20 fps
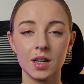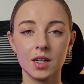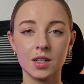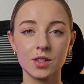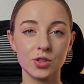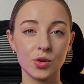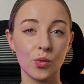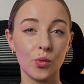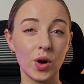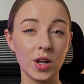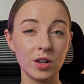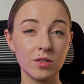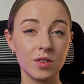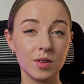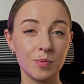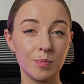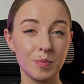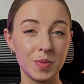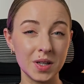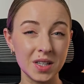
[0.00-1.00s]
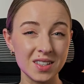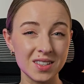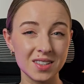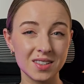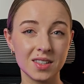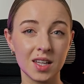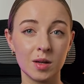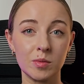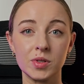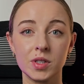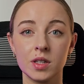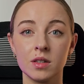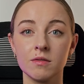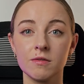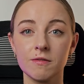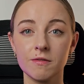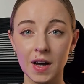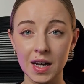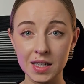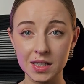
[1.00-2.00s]
So one of the biggest steps in
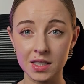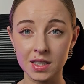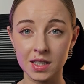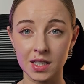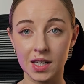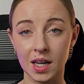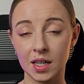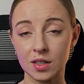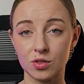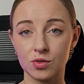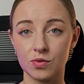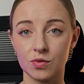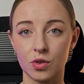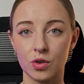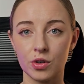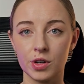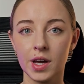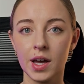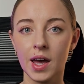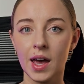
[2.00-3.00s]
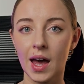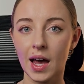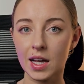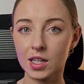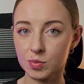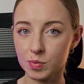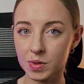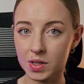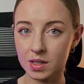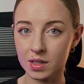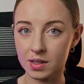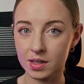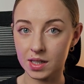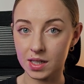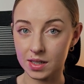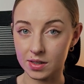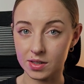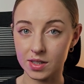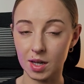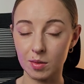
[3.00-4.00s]
fighting against fraud has been the
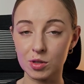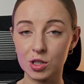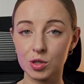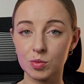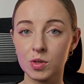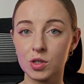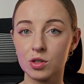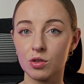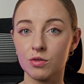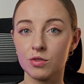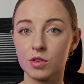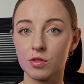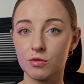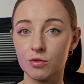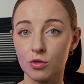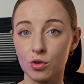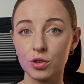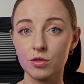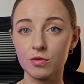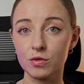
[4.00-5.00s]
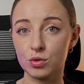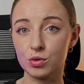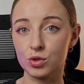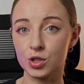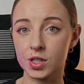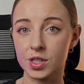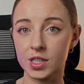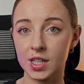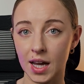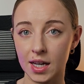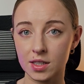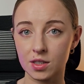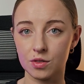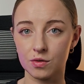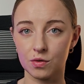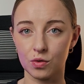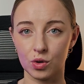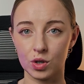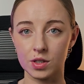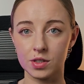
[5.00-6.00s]
establishment of the Fraud Fusion
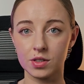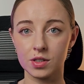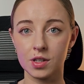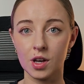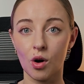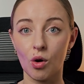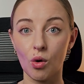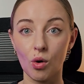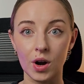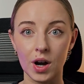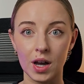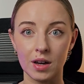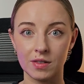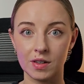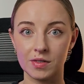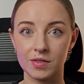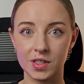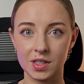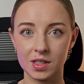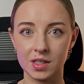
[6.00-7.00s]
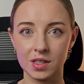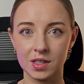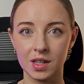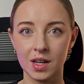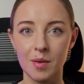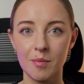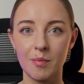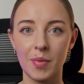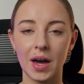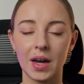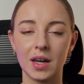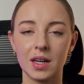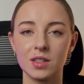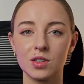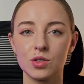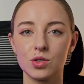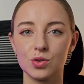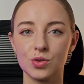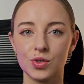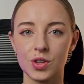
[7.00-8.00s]
Taskforce, or FFT, back in
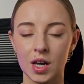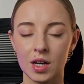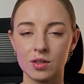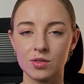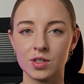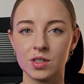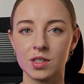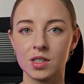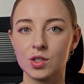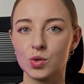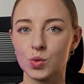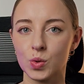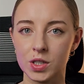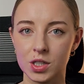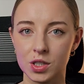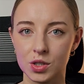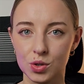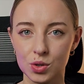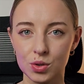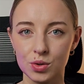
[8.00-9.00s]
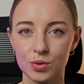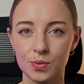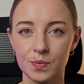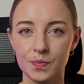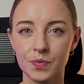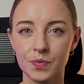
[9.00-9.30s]
2022.